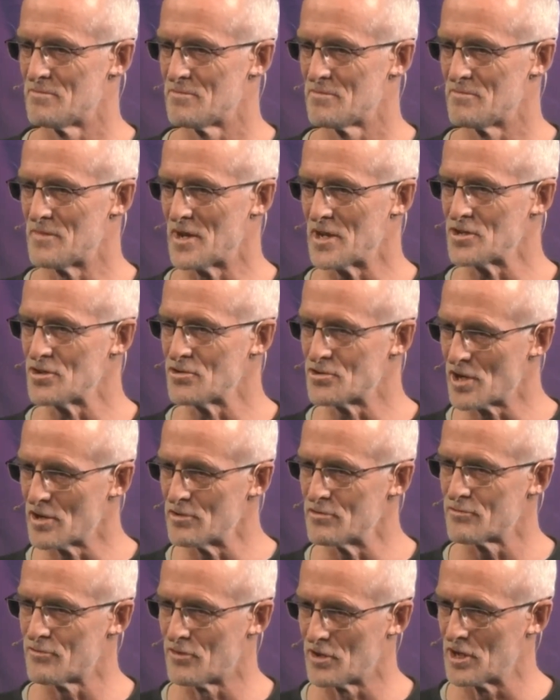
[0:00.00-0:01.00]
mean you
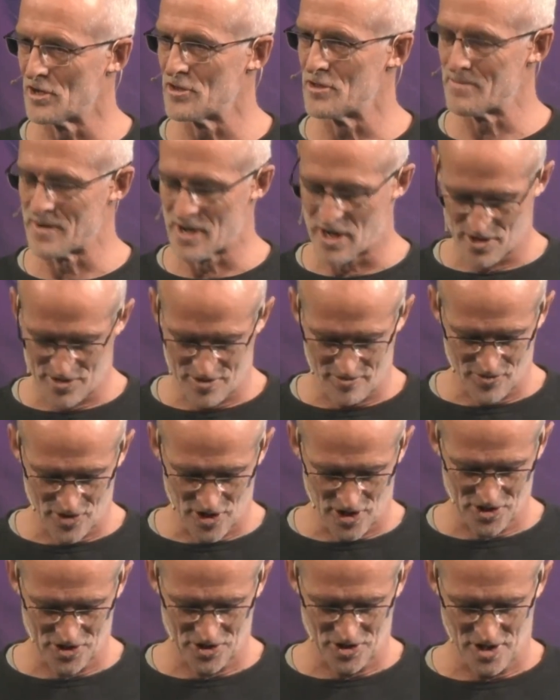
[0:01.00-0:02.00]
don't follow the path of
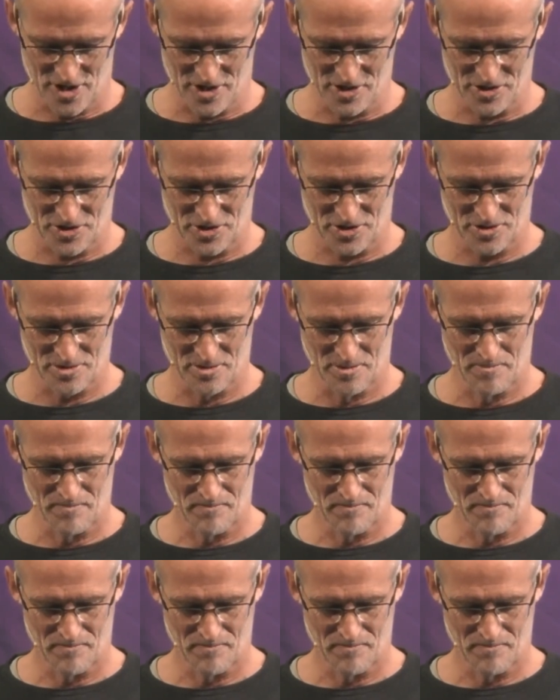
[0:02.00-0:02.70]
justice.